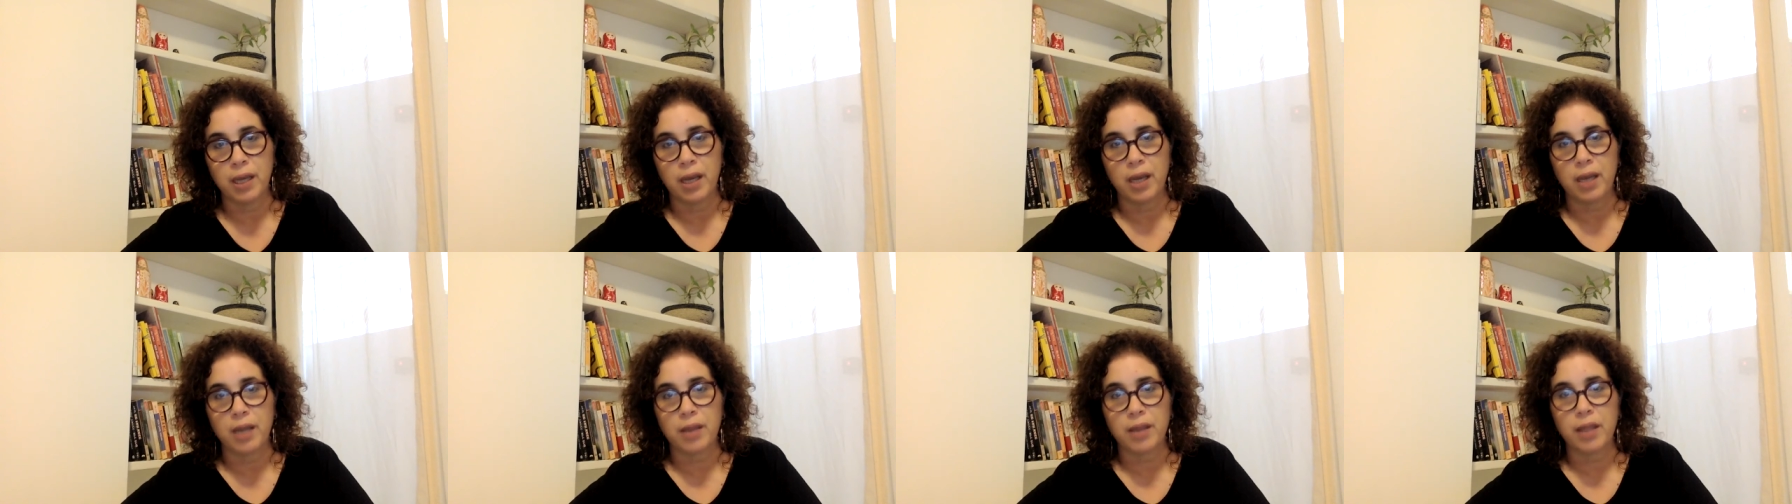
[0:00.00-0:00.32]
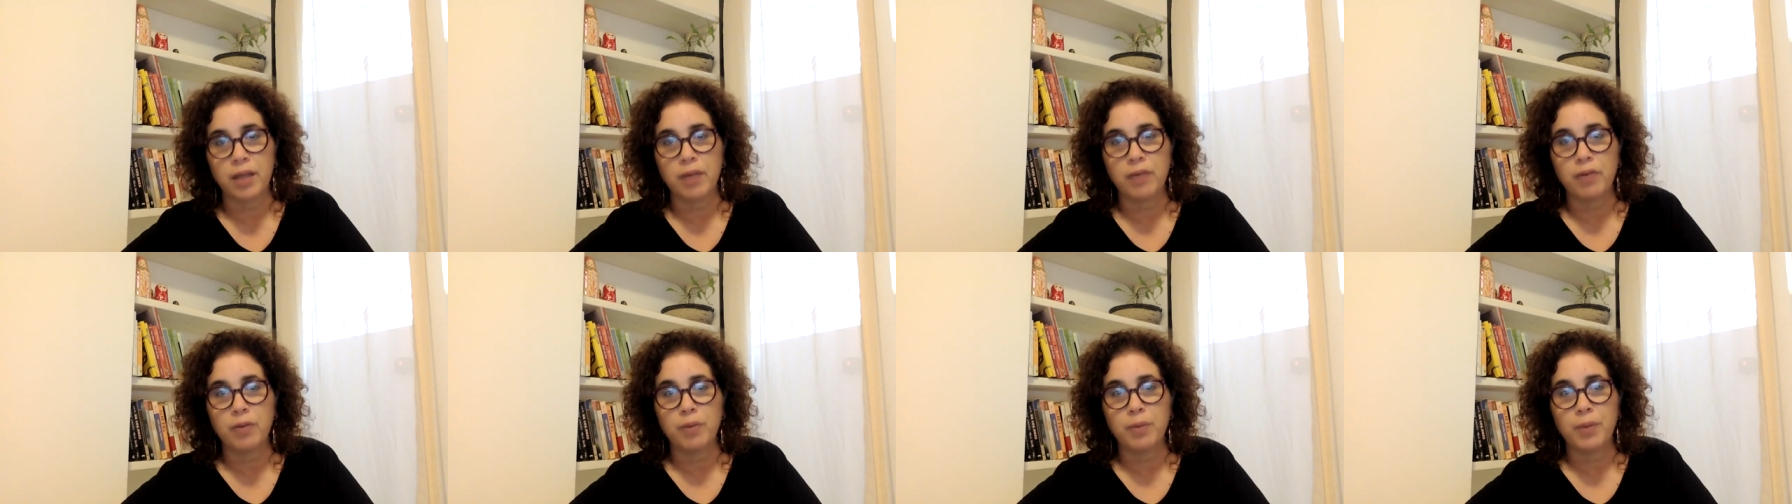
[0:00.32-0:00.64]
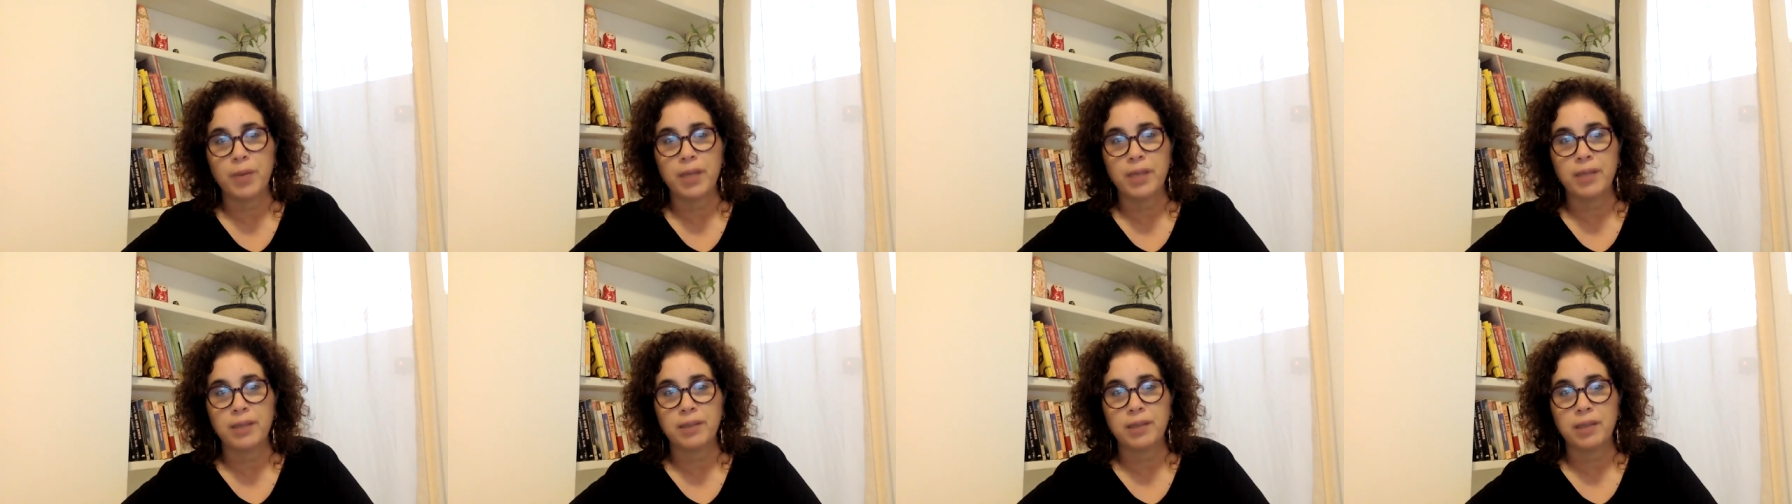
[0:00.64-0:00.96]
and then
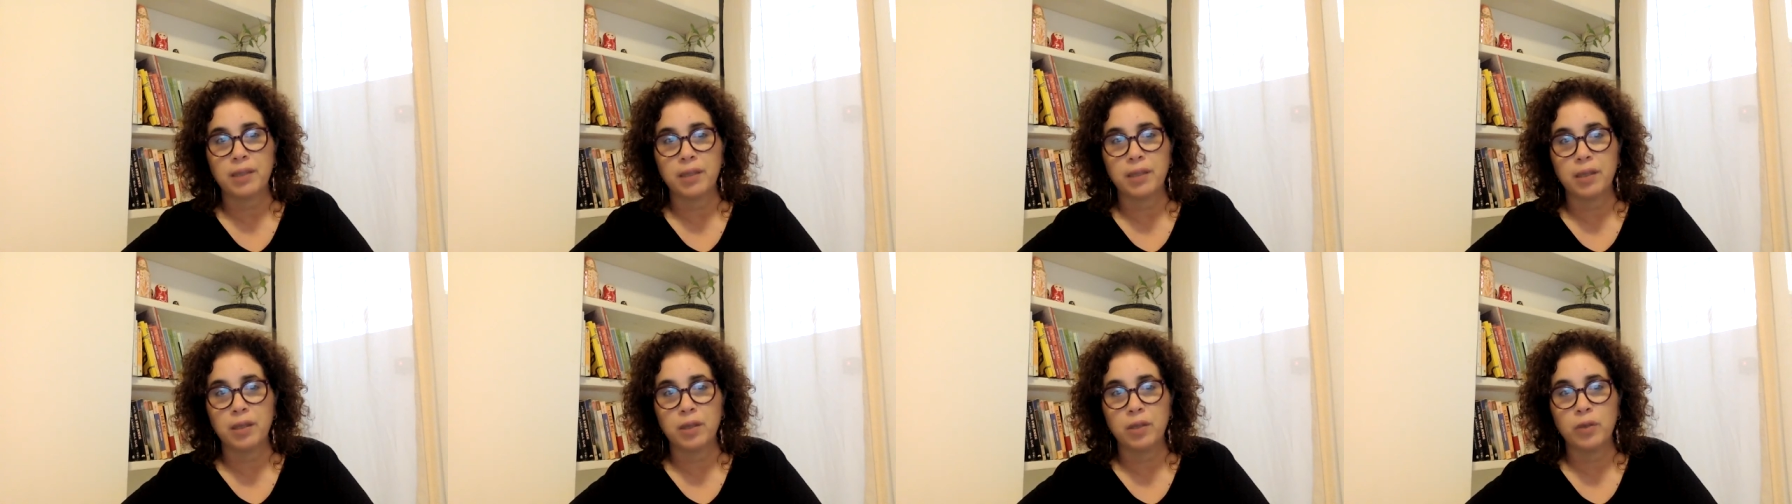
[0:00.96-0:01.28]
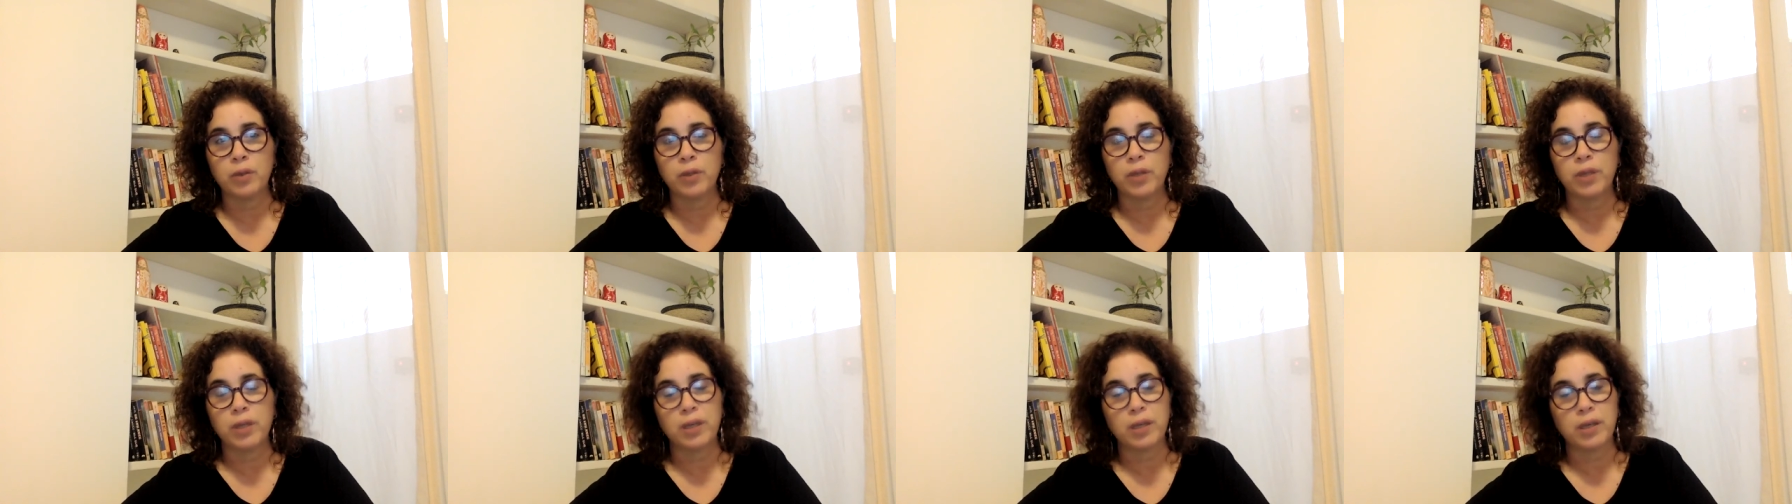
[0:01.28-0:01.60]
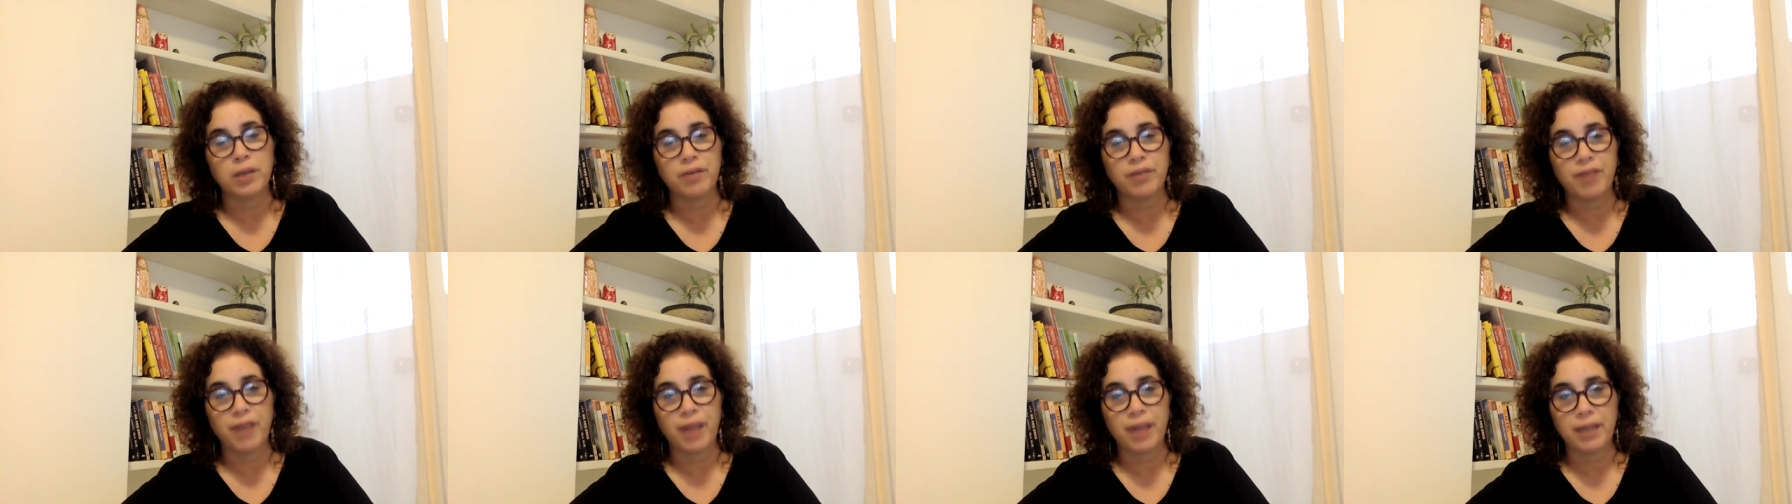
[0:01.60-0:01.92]
remains alone and
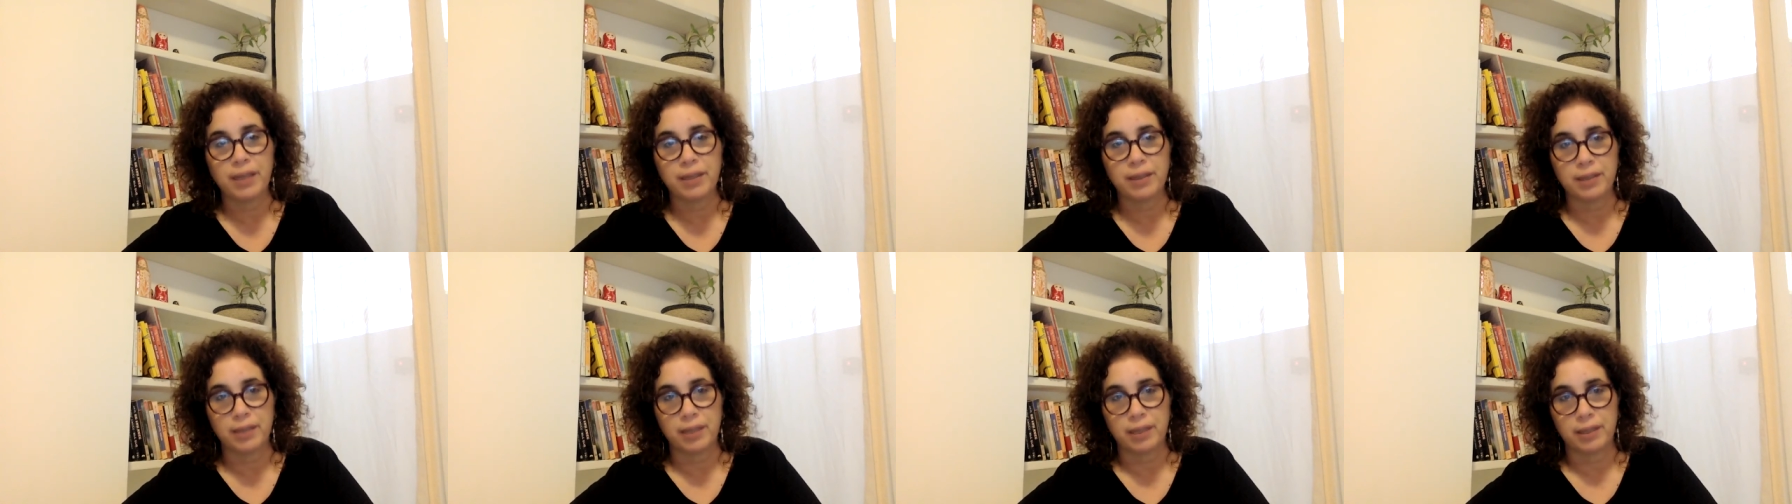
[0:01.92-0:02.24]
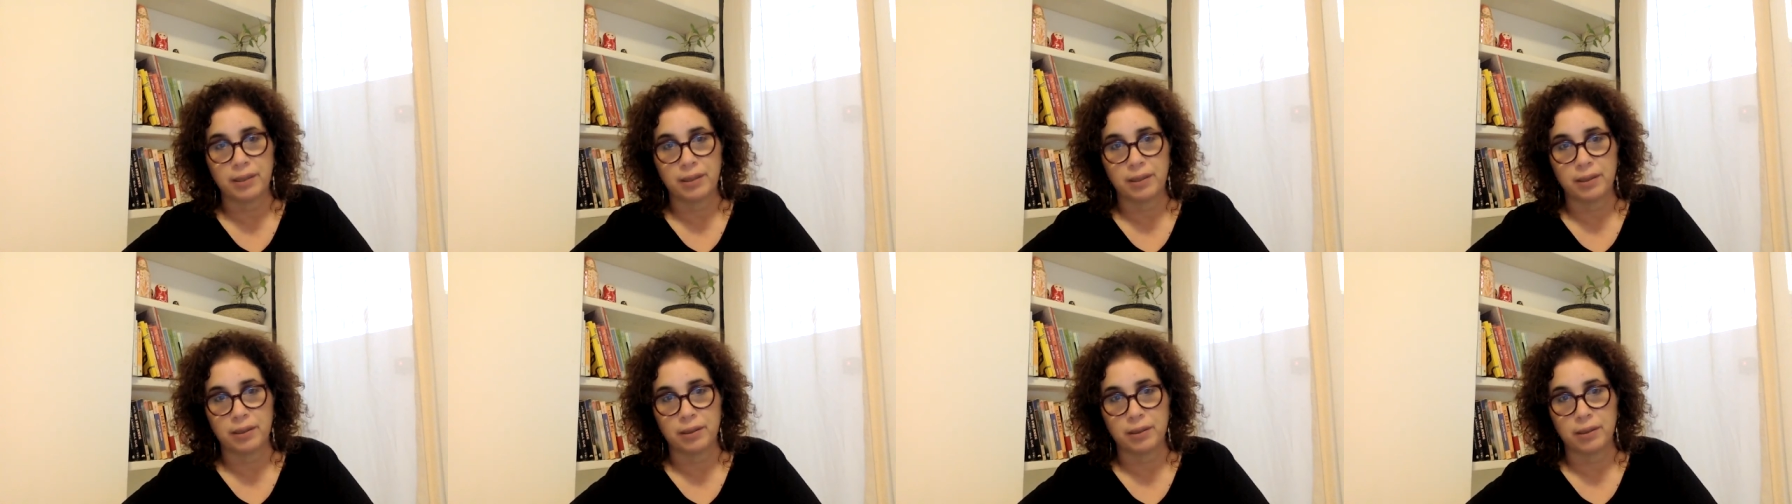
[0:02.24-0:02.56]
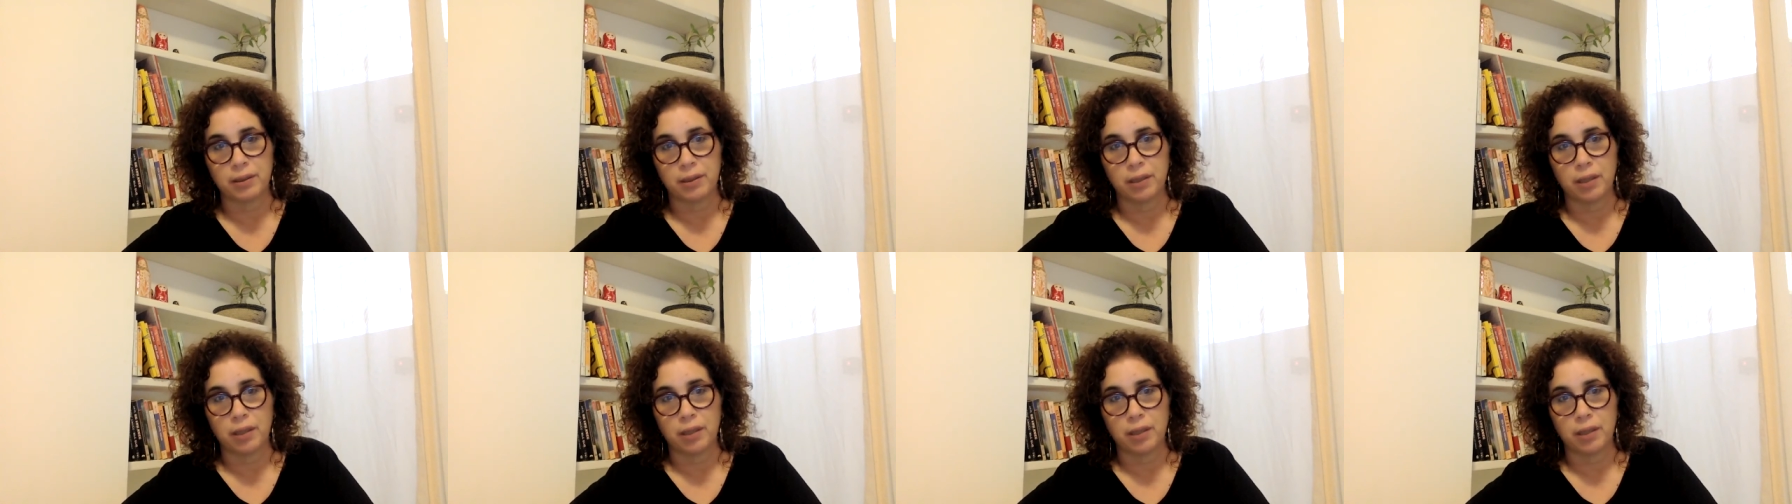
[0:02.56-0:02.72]
invalidated